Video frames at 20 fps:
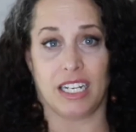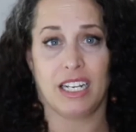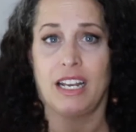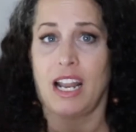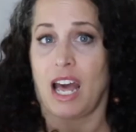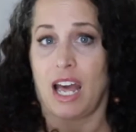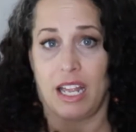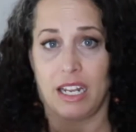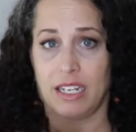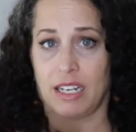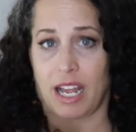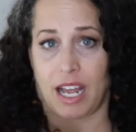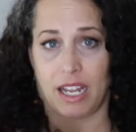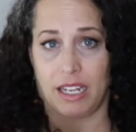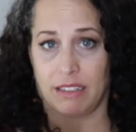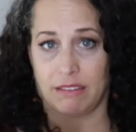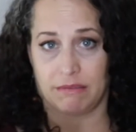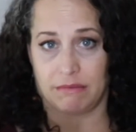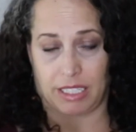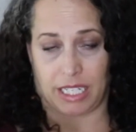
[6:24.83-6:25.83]

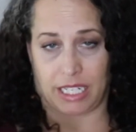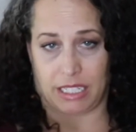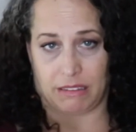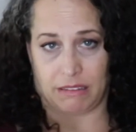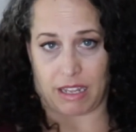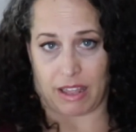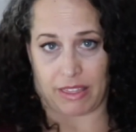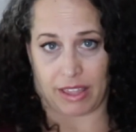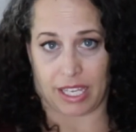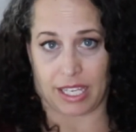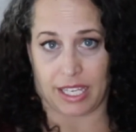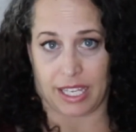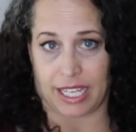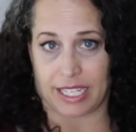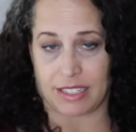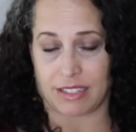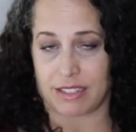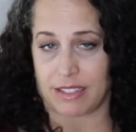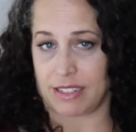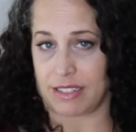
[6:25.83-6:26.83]
Nothing
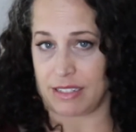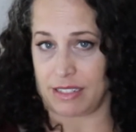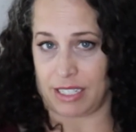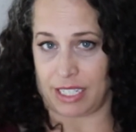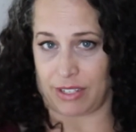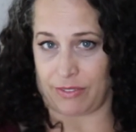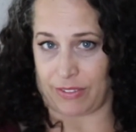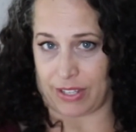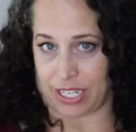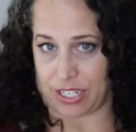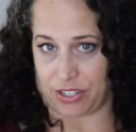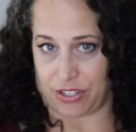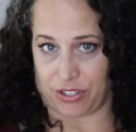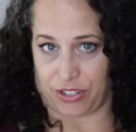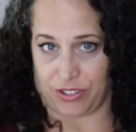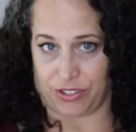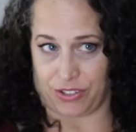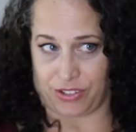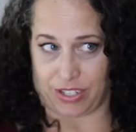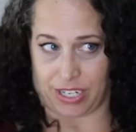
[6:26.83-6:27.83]
against if that's
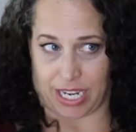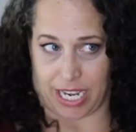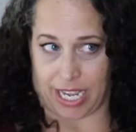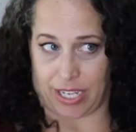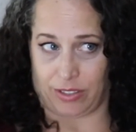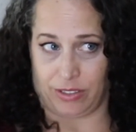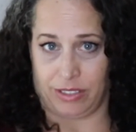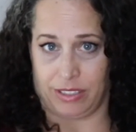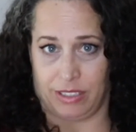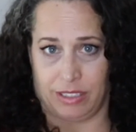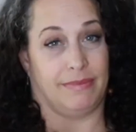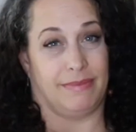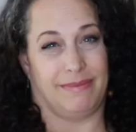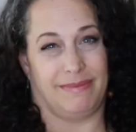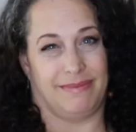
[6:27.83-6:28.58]
your style.